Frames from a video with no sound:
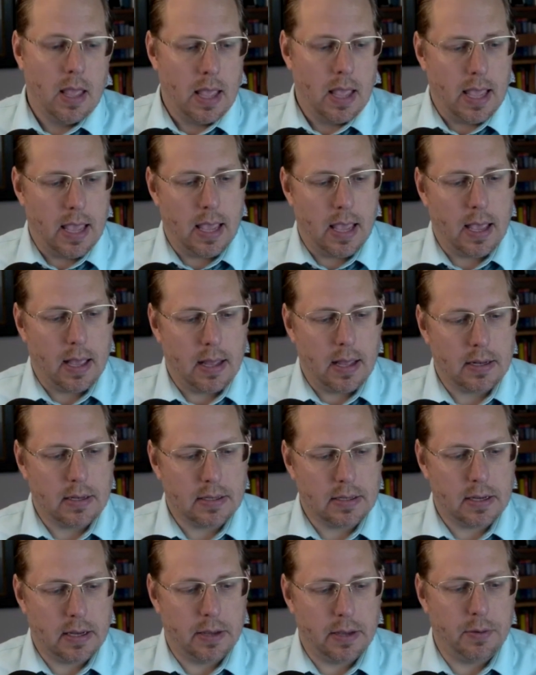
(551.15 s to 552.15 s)

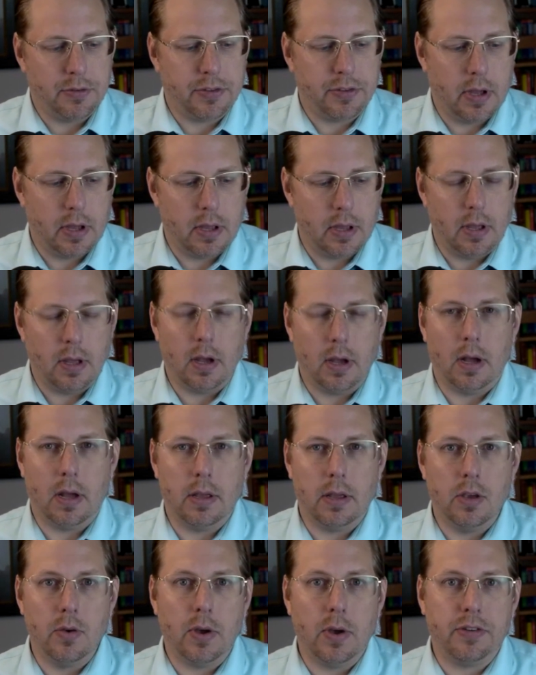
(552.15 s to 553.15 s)
and he was the
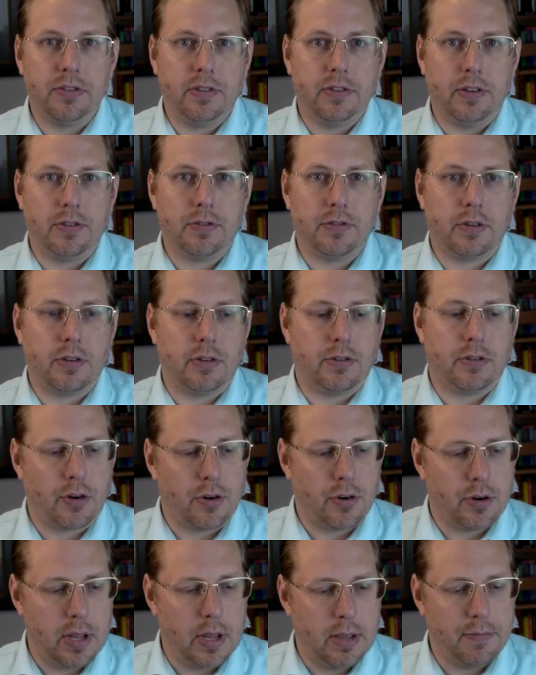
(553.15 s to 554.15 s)
U.S. District
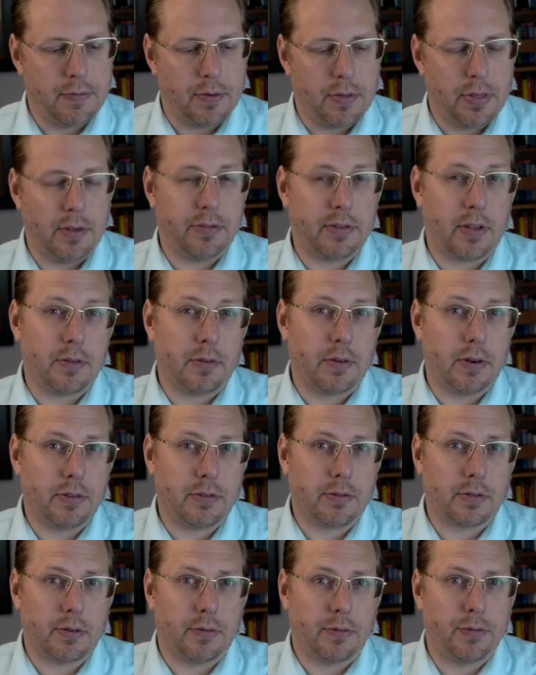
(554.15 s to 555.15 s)
Attorney for the Southern
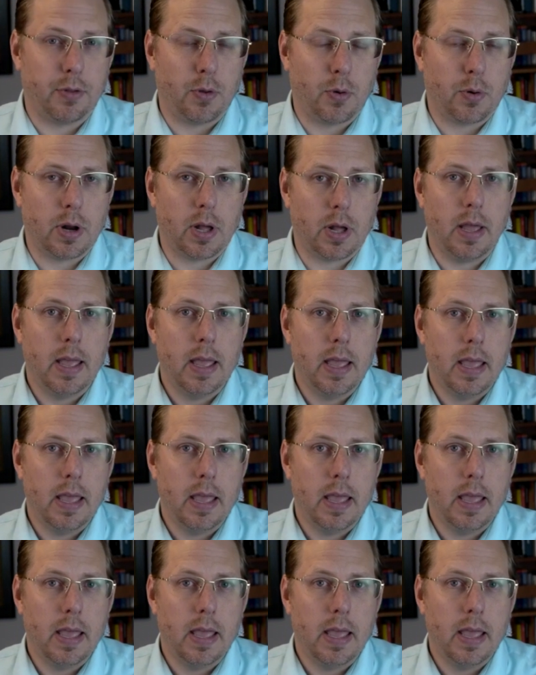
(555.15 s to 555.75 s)
District of Florida.